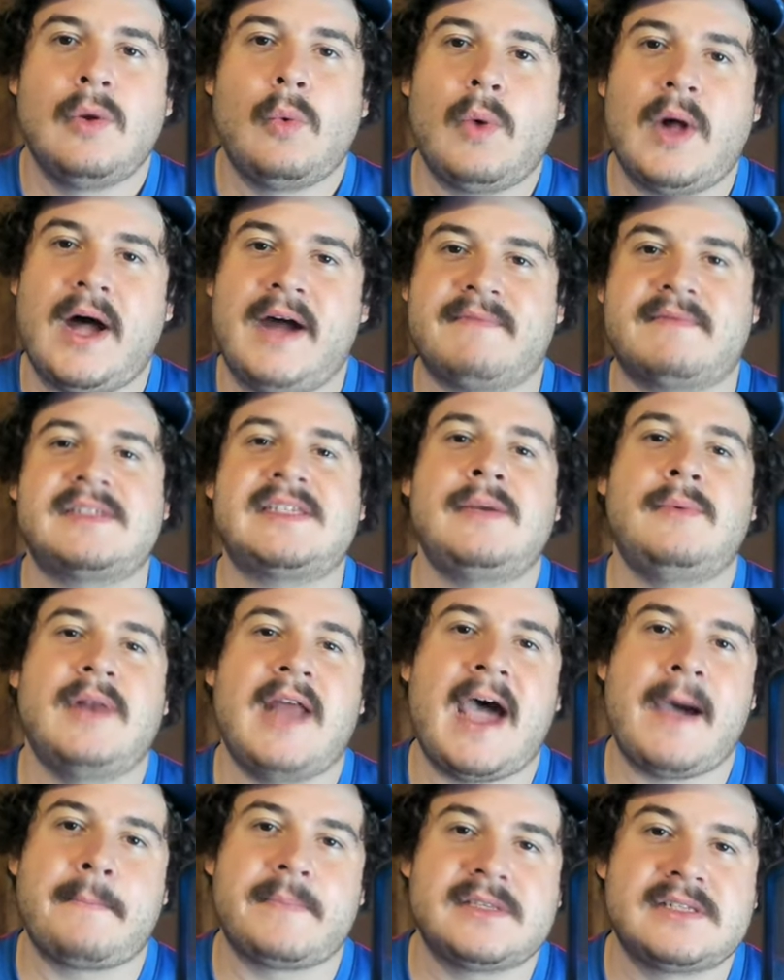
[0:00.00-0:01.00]
we'll have to see what
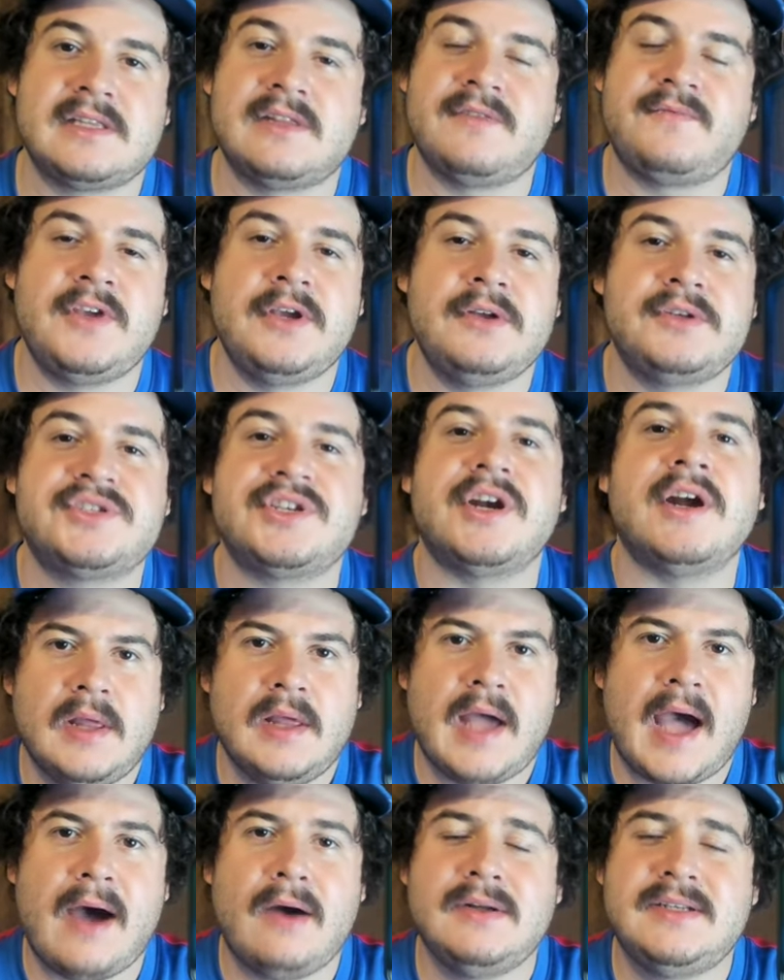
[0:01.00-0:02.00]
happens in the future.
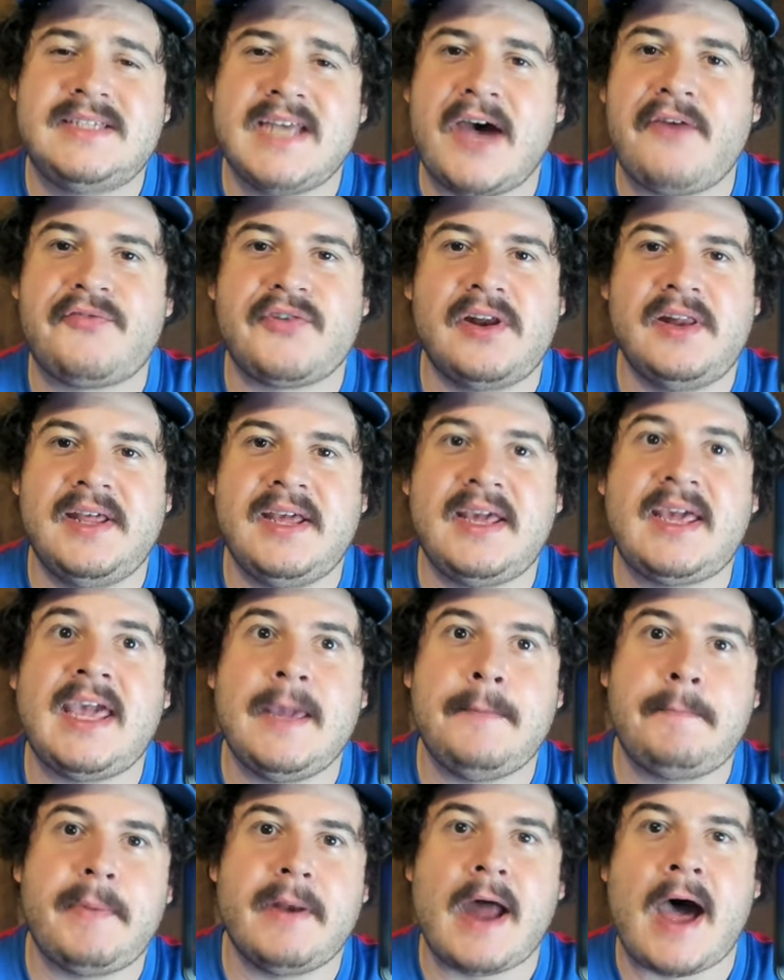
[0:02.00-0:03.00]
I would definitely
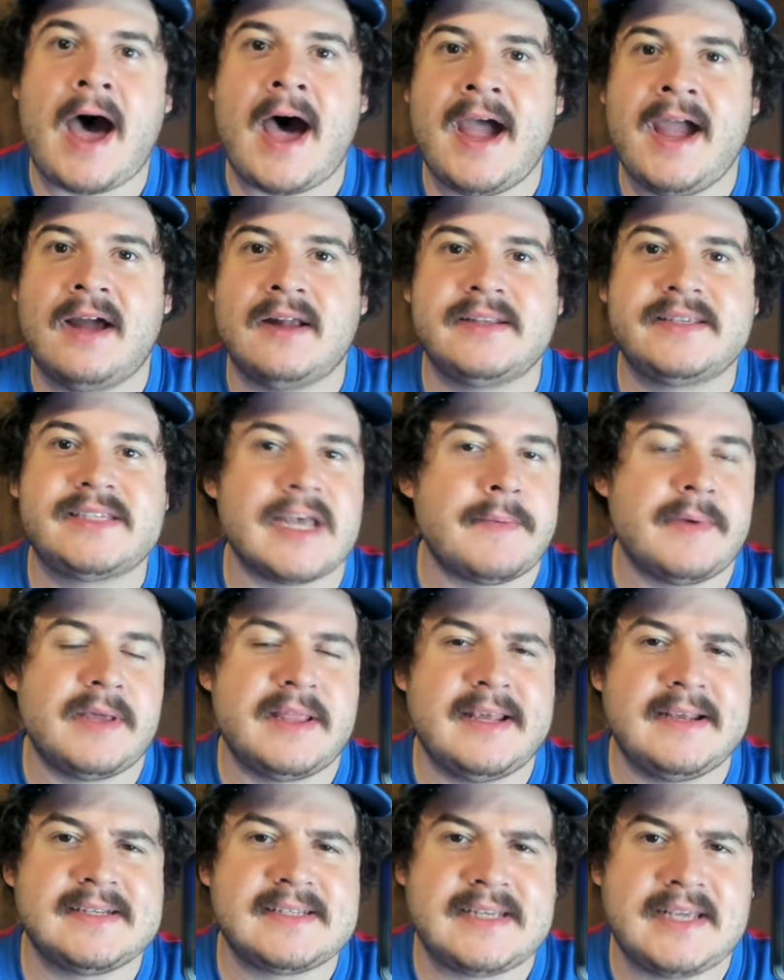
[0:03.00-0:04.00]
keep an eye on some of
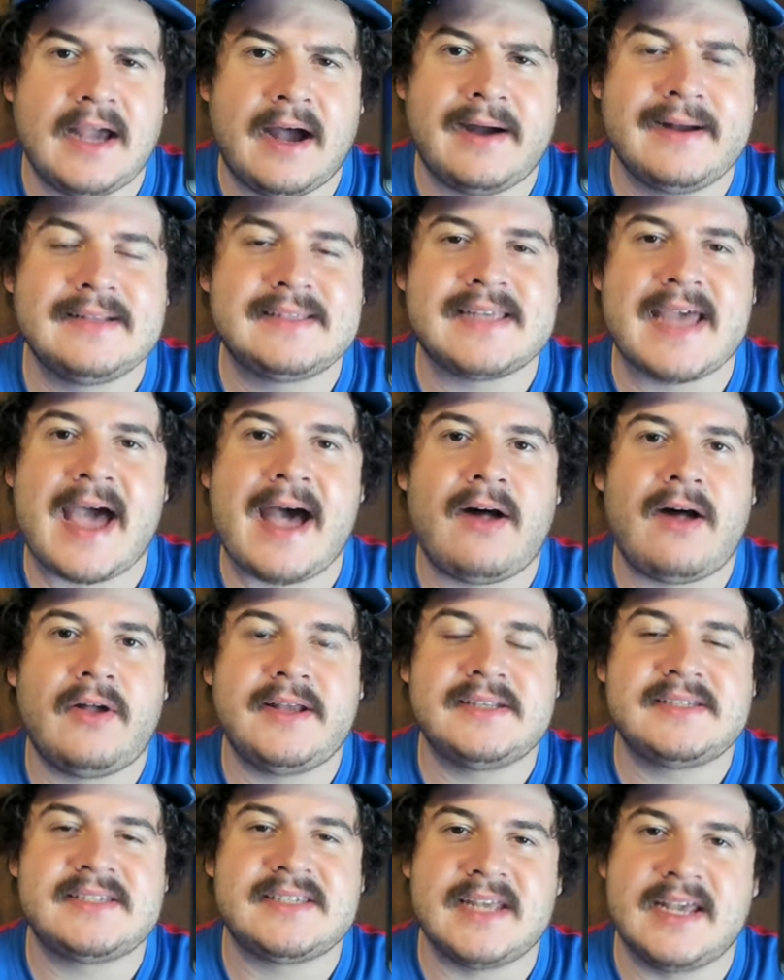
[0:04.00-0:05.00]
these young
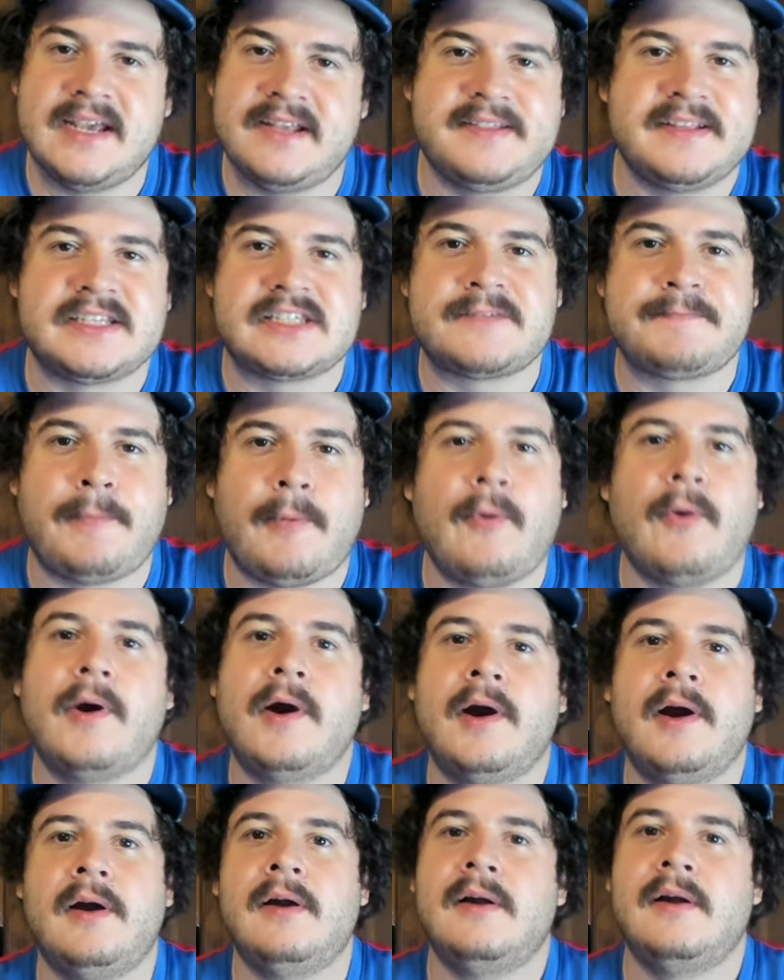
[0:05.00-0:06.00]
talents in the
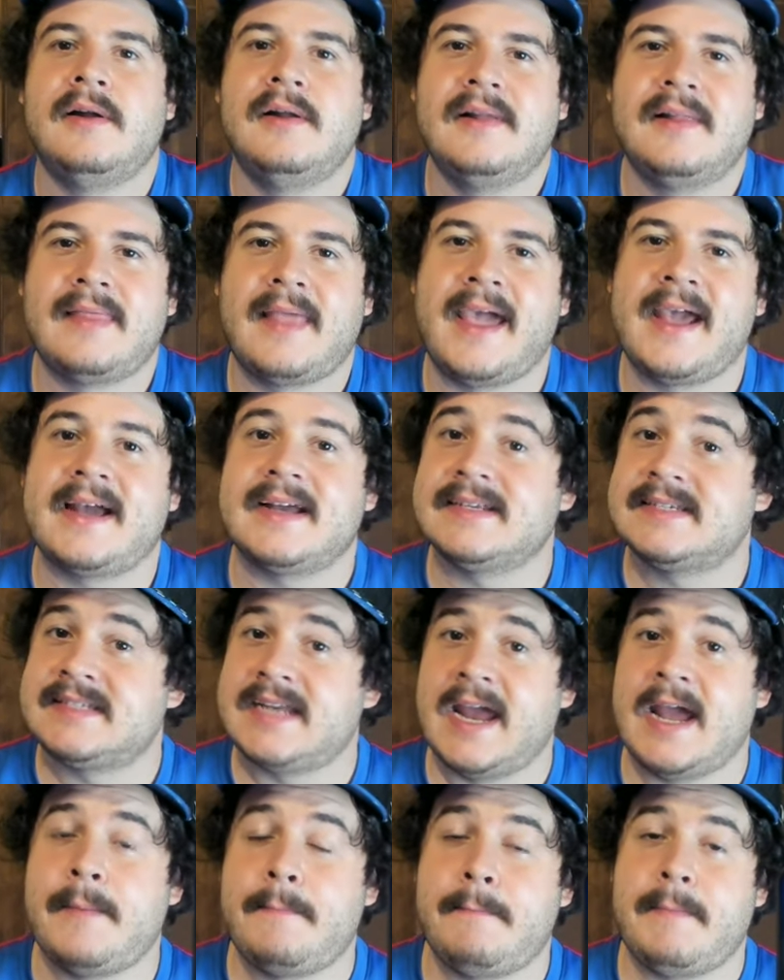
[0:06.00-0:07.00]
sport, like a
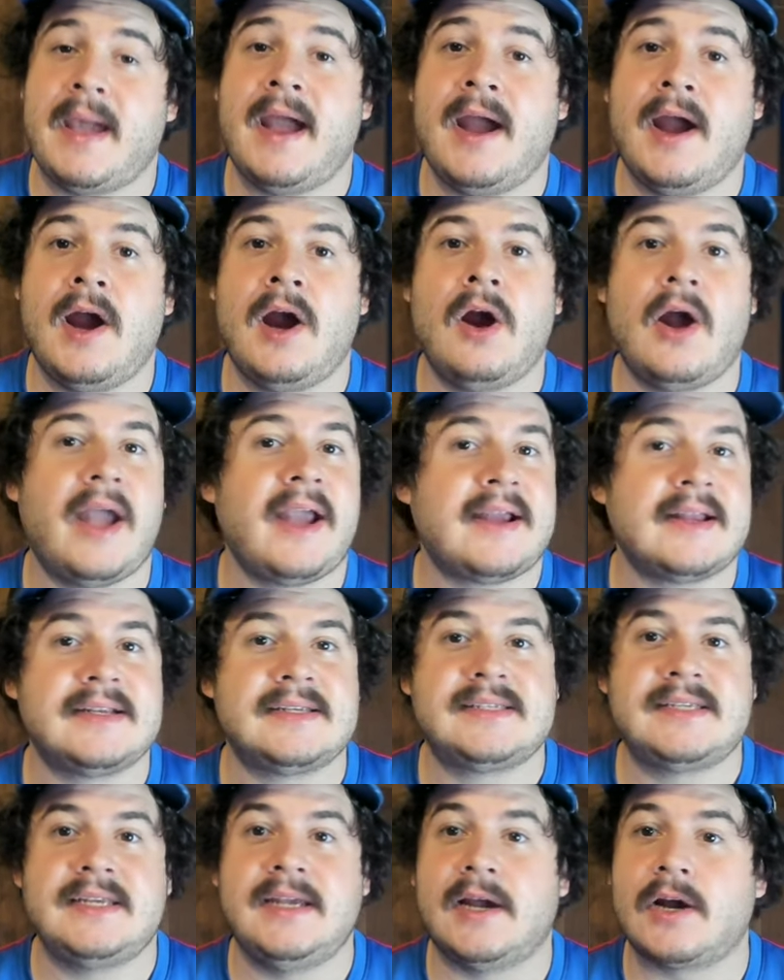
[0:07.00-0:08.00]
Sam Mayer. I can
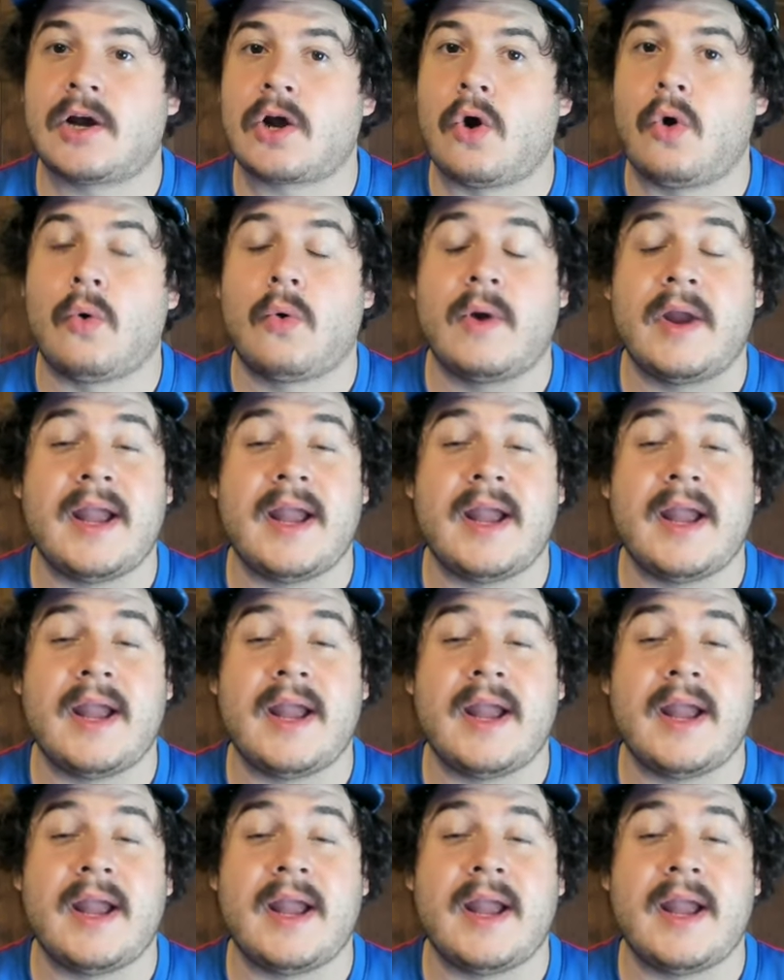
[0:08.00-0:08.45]
see a Corey